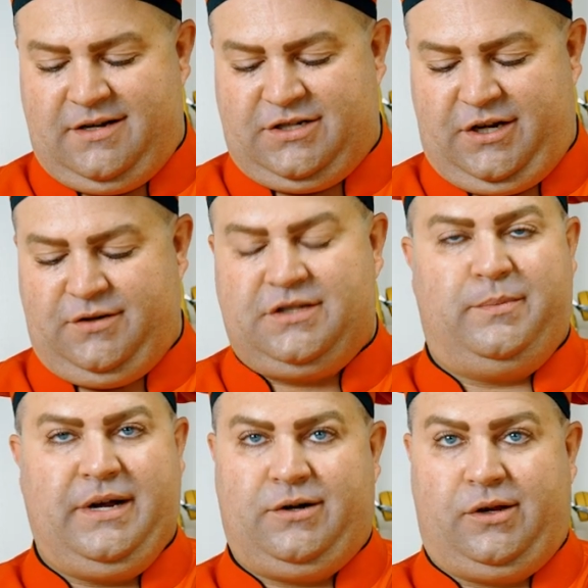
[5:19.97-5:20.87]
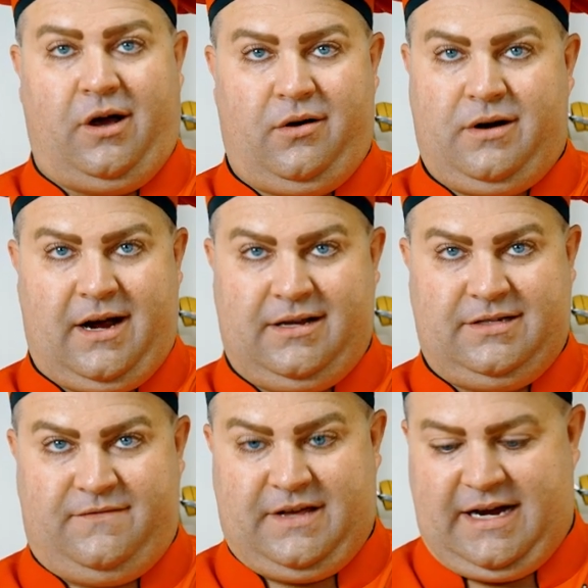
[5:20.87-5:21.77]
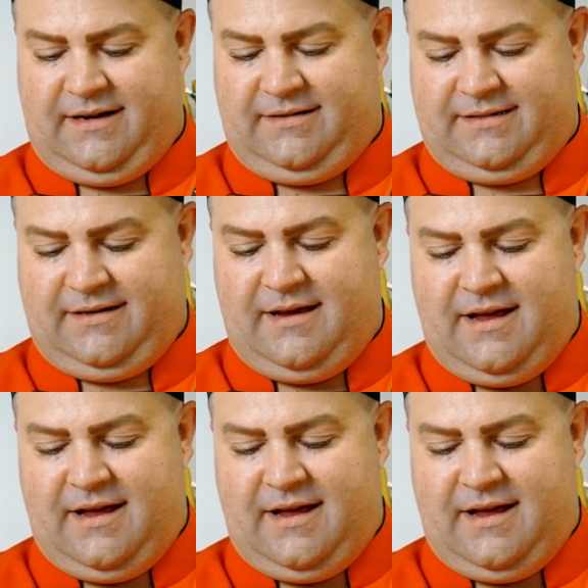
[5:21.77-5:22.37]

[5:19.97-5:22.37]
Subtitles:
She used to pickle all kinds of things.